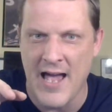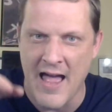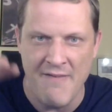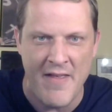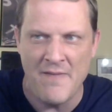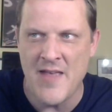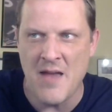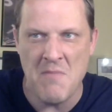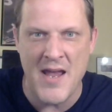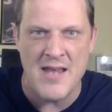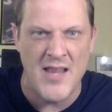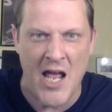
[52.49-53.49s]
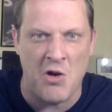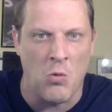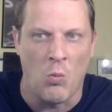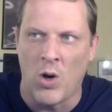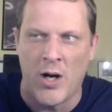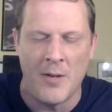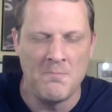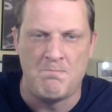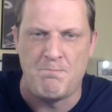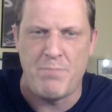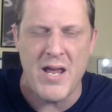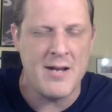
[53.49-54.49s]
and then they made like one
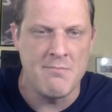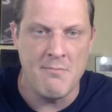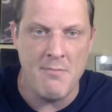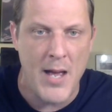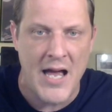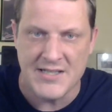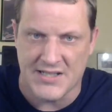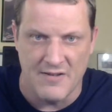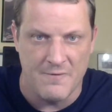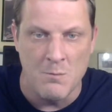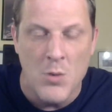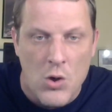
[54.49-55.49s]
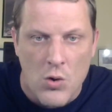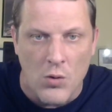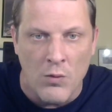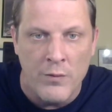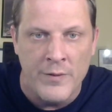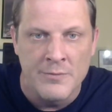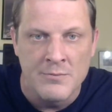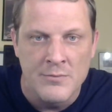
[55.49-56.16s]
big massive move